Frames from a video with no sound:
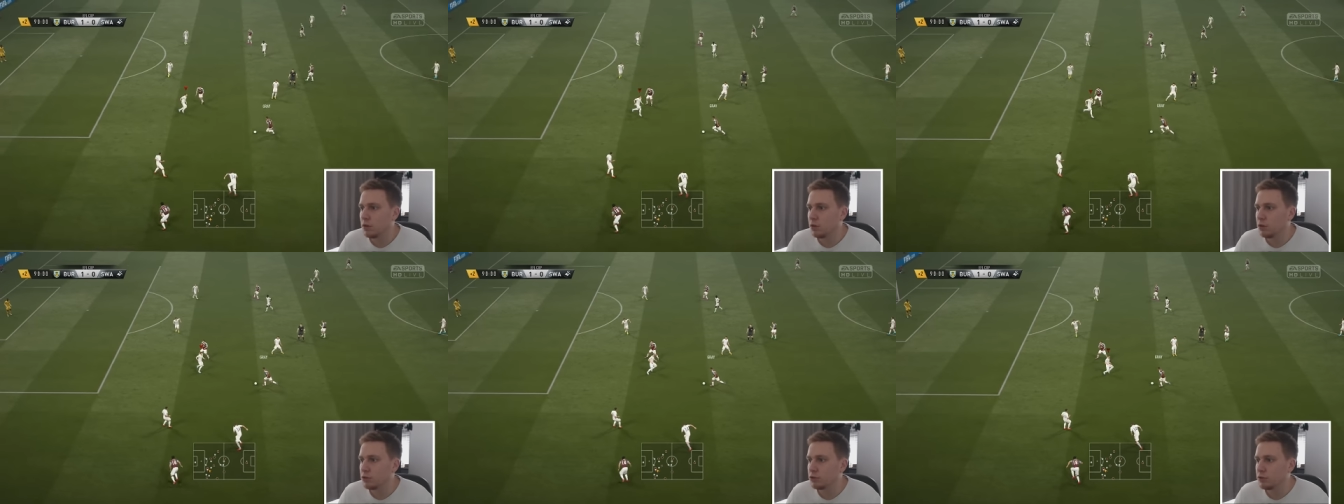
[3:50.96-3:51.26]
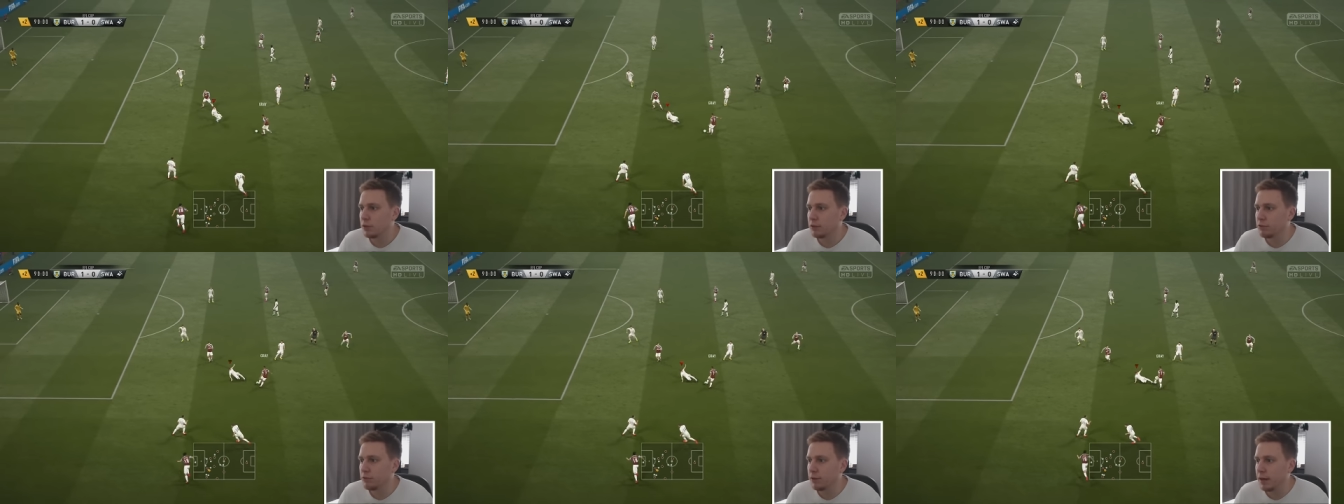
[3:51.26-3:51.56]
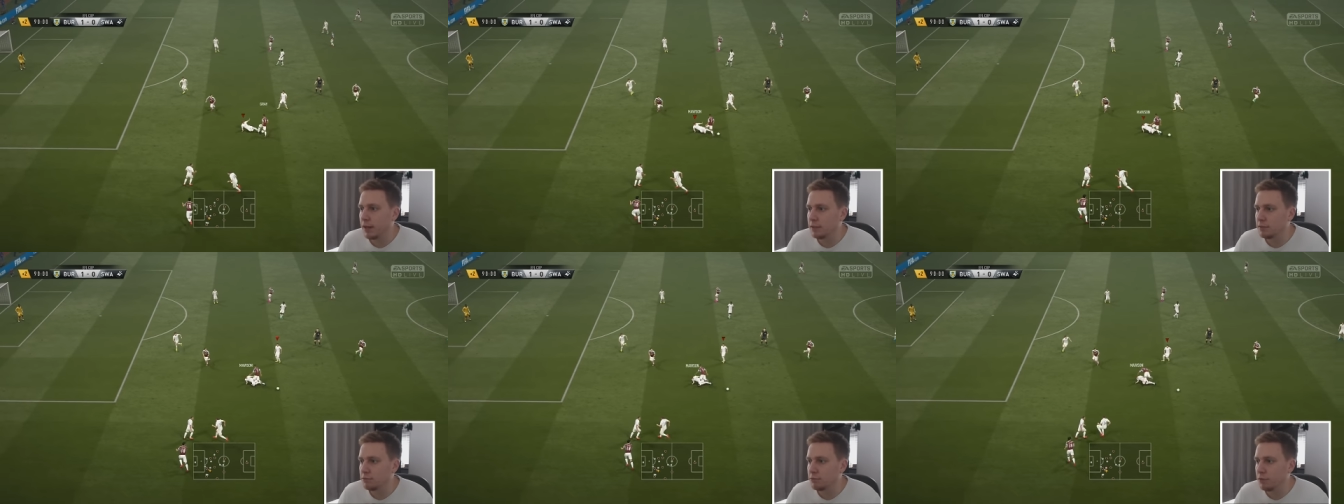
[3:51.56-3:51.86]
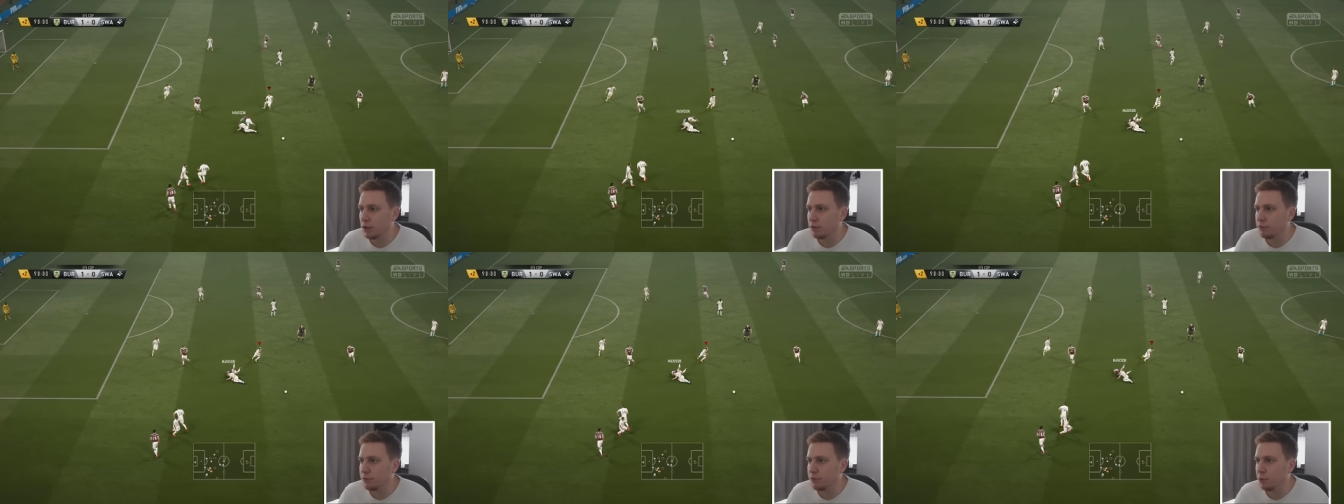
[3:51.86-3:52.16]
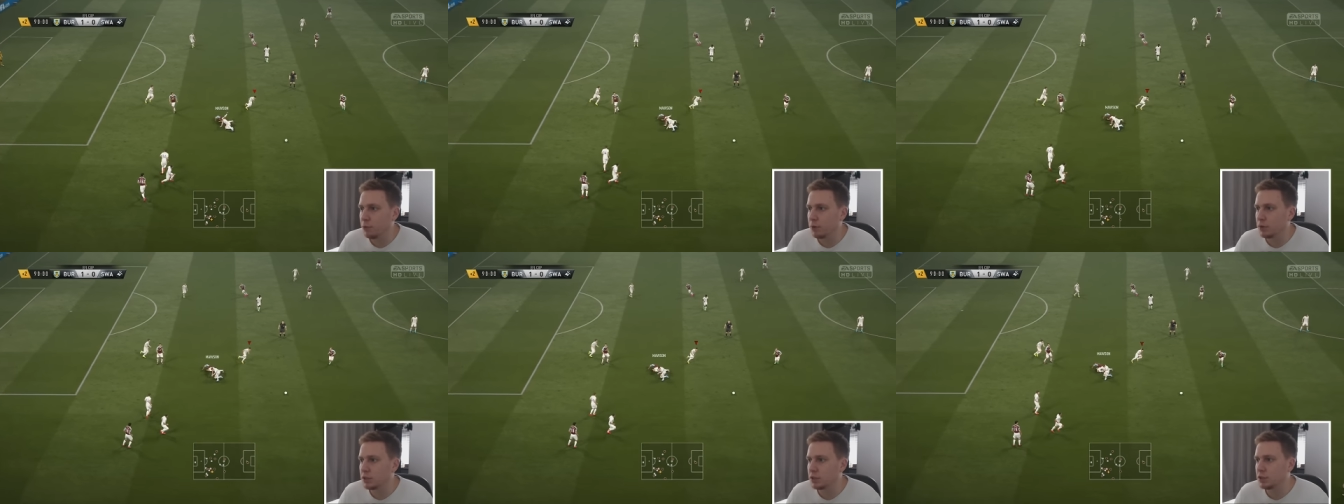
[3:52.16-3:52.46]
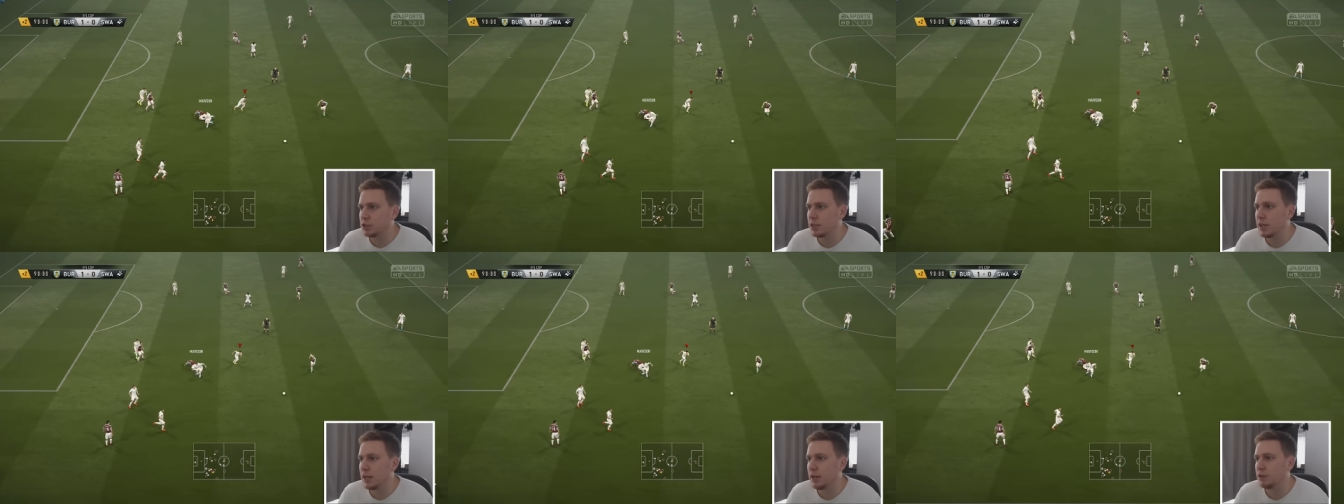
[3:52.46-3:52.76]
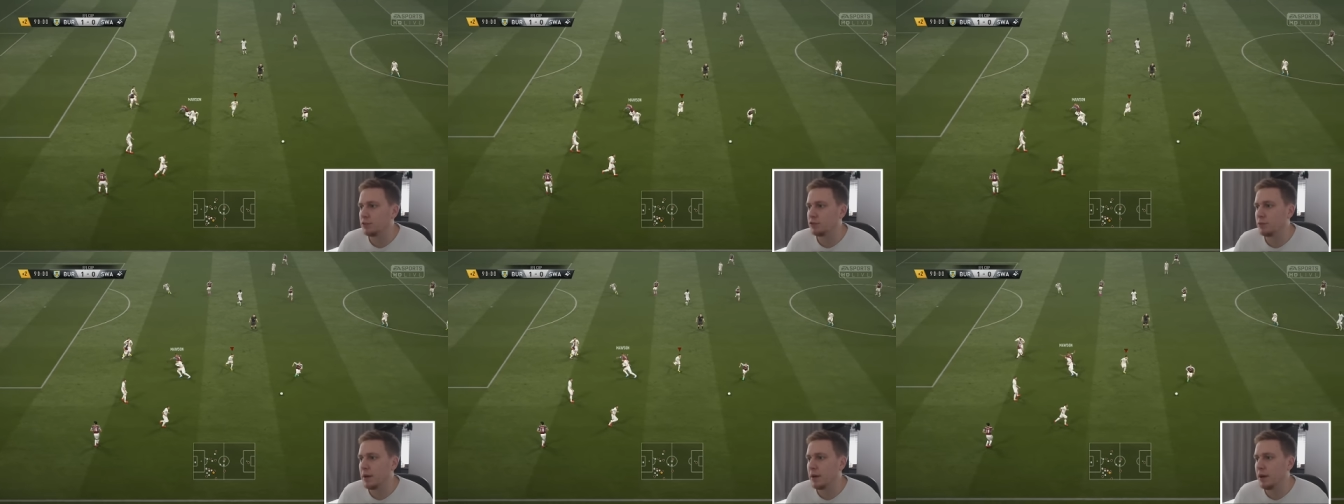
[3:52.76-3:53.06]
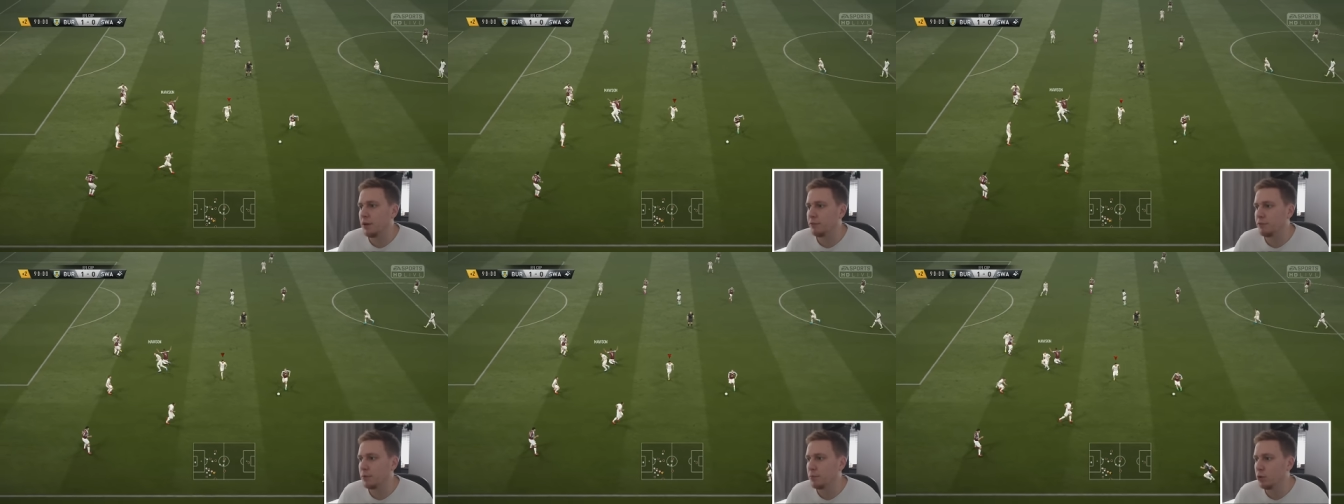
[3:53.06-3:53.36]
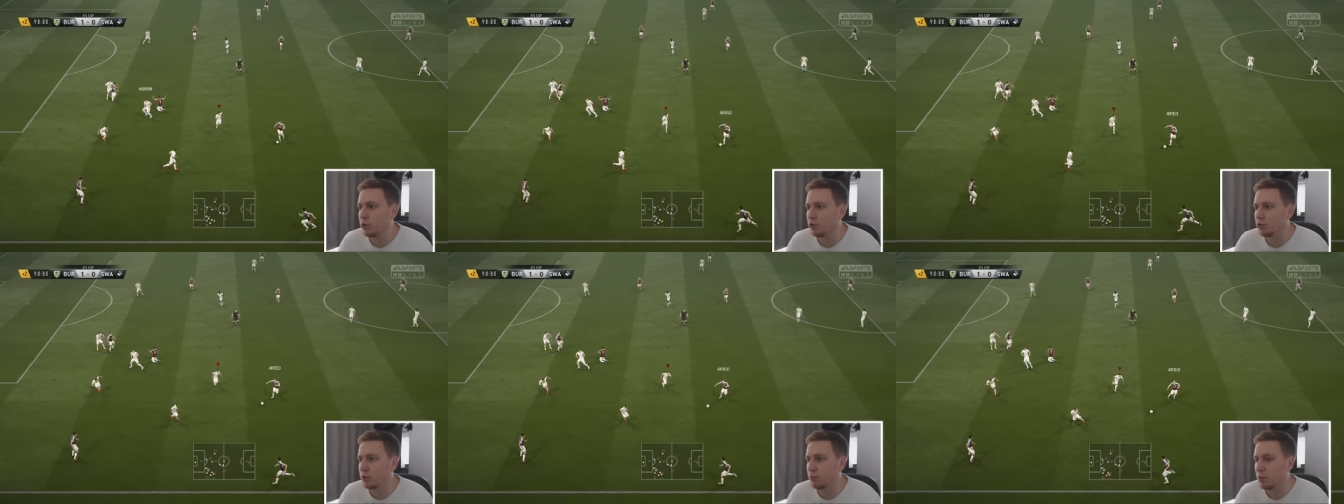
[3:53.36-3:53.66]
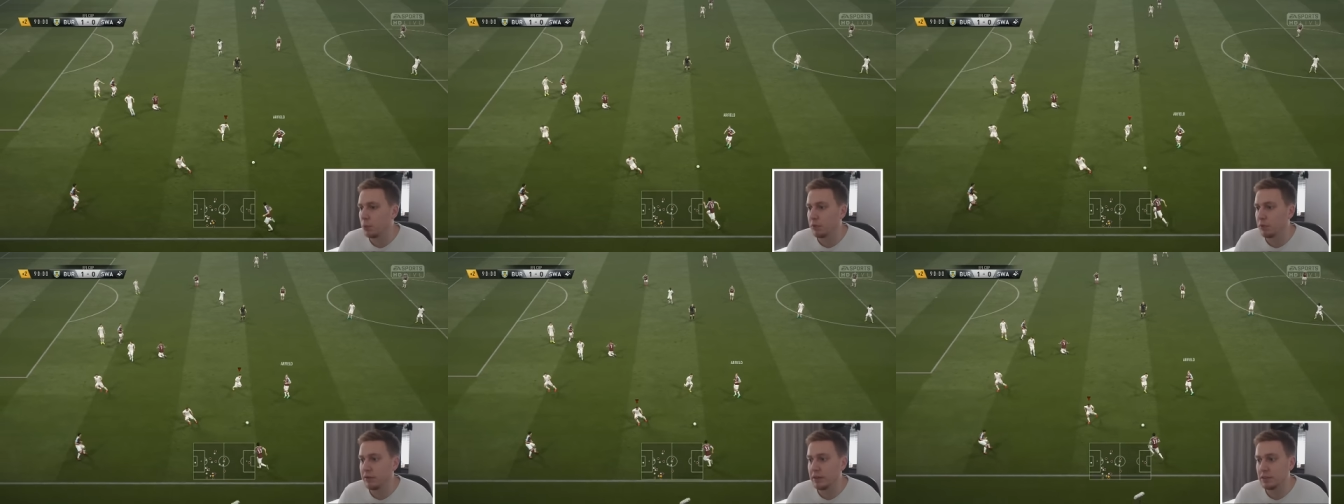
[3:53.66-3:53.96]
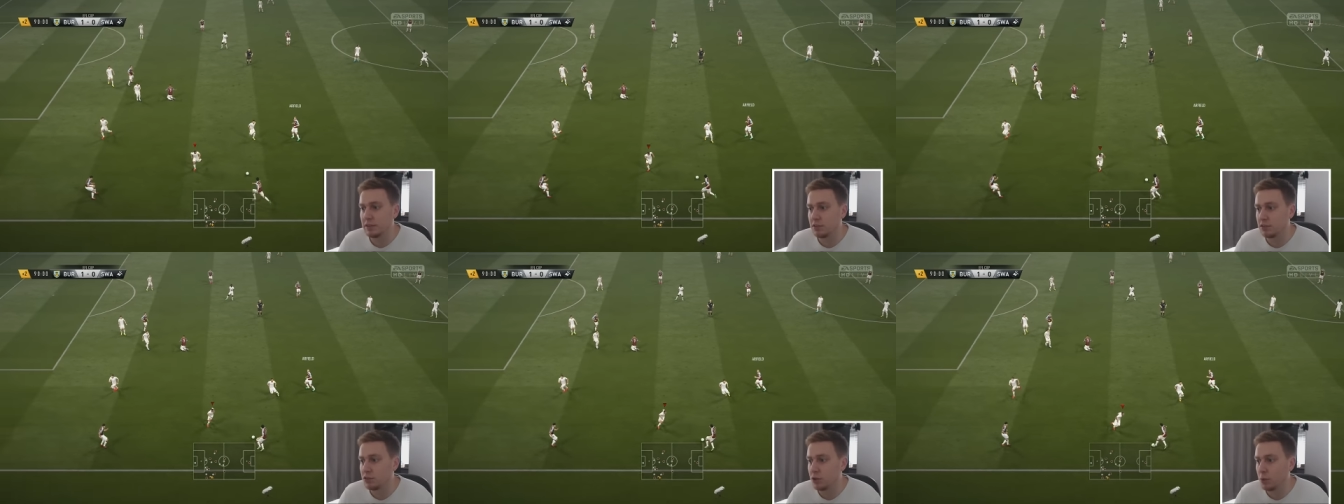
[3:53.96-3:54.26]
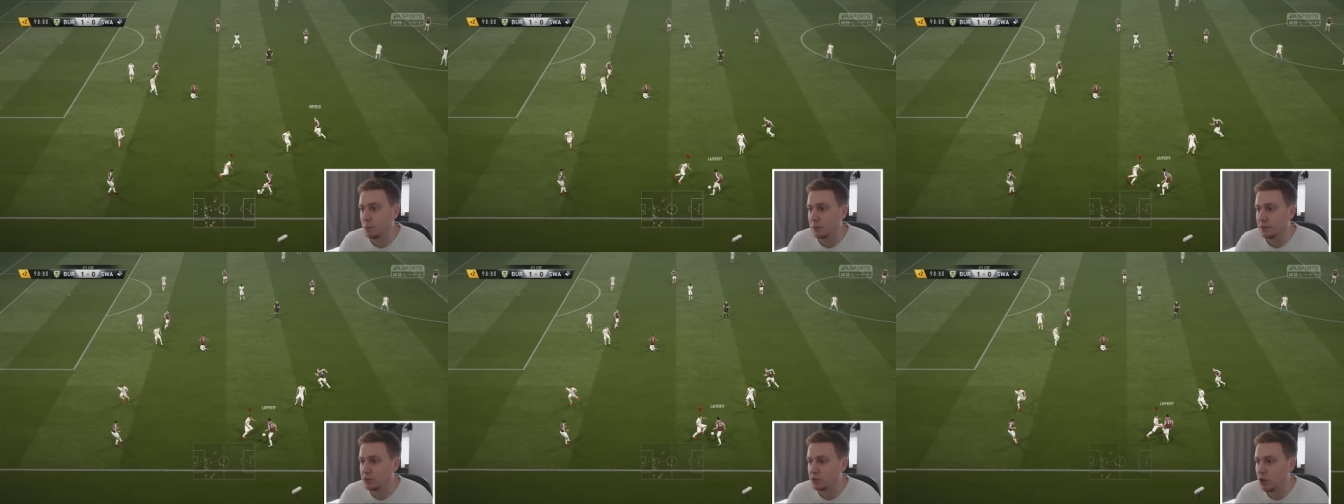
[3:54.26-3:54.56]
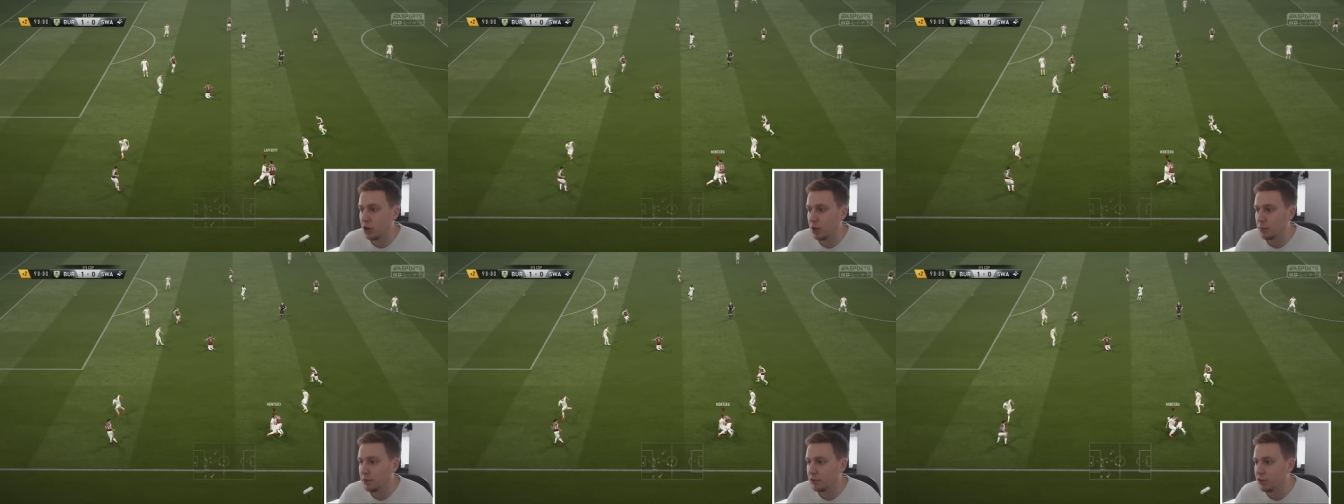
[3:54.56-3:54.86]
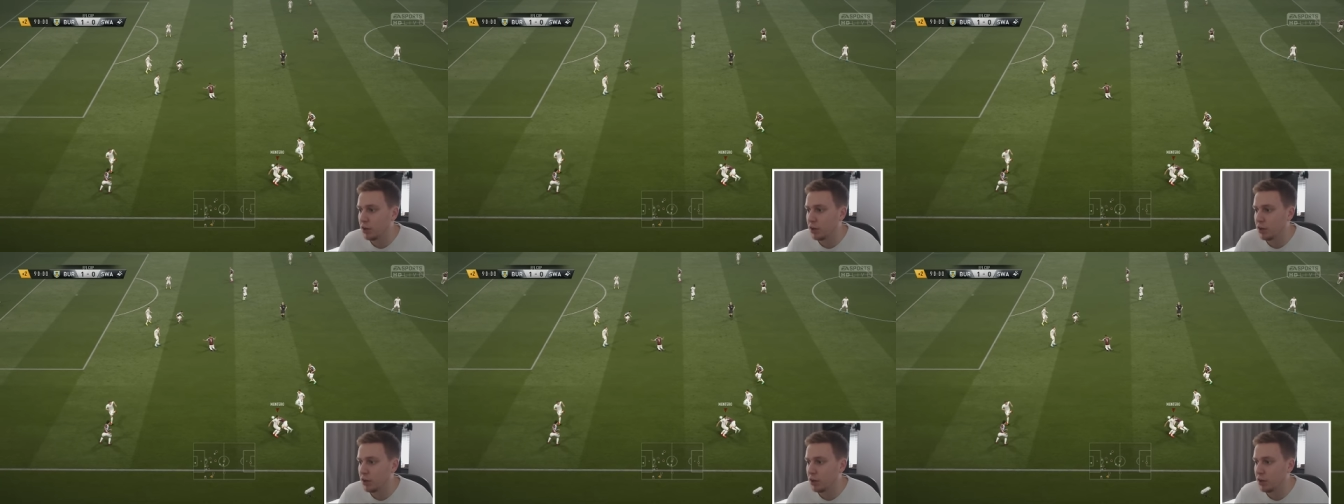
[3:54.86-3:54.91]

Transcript: Andre Gray running forward. Good challenge from Alfie Mawson, but we're into stoppage time.